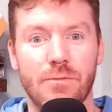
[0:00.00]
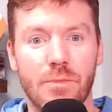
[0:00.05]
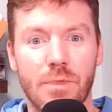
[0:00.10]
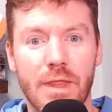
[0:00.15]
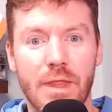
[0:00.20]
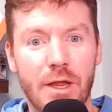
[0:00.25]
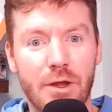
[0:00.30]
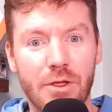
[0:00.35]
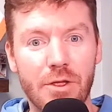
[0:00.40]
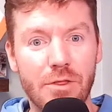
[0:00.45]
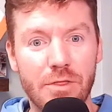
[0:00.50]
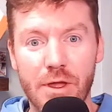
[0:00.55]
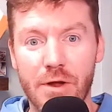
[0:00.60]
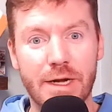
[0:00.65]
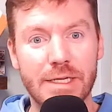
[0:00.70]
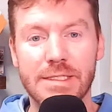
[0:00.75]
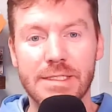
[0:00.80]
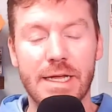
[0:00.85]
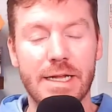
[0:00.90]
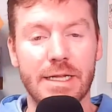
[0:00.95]
There, I
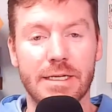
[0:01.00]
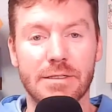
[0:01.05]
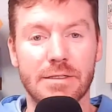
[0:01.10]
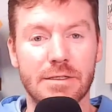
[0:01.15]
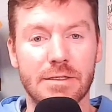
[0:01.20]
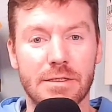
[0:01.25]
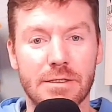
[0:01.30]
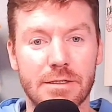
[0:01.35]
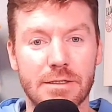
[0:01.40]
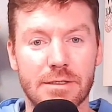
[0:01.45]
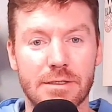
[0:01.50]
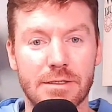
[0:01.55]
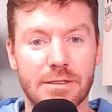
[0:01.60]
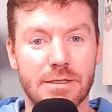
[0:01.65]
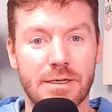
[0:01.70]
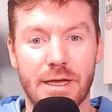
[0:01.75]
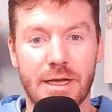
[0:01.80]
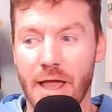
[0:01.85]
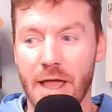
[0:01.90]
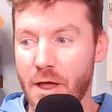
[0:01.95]
said it.
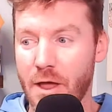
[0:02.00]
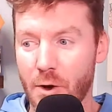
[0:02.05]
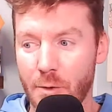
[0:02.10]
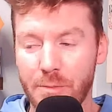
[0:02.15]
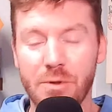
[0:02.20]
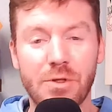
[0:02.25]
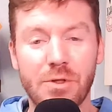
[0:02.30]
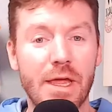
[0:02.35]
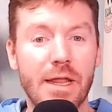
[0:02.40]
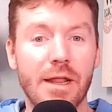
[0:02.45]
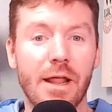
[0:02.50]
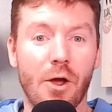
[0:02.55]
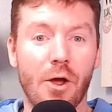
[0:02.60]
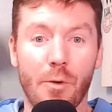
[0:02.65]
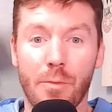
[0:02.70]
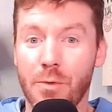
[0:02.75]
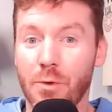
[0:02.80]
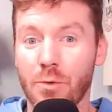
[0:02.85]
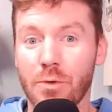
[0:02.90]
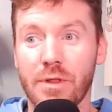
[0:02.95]
I hope you did. I hope
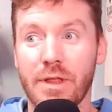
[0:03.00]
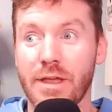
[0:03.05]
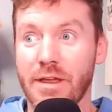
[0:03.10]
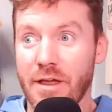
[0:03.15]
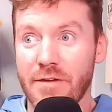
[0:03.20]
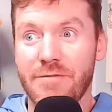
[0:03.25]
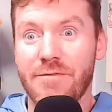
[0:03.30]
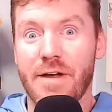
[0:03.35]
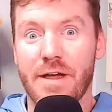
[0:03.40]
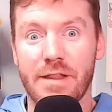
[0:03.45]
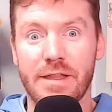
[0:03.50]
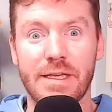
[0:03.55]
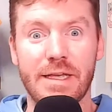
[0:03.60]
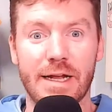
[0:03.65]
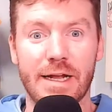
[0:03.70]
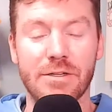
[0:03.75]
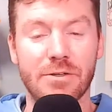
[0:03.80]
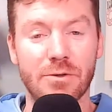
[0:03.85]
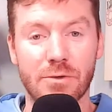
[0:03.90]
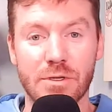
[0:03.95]
you were like, I finally
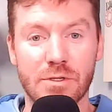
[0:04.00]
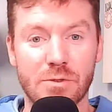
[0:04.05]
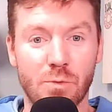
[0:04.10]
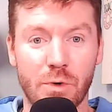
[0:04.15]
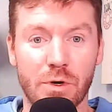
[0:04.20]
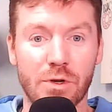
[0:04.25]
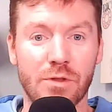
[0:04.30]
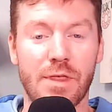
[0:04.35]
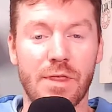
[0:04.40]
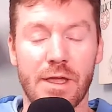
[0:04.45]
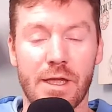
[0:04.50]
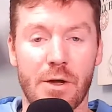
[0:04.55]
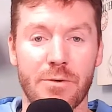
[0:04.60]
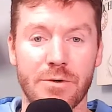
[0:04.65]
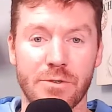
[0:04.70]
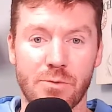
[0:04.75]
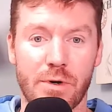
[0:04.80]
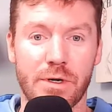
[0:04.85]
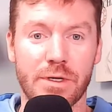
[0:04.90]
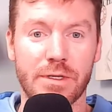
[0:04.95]
got to do this weird thing I
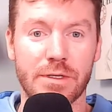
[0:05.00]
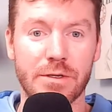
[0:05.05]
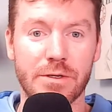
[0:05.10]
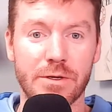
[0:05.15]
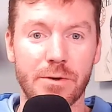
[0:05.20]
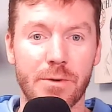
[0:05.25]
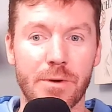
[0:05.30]
always wanted to do.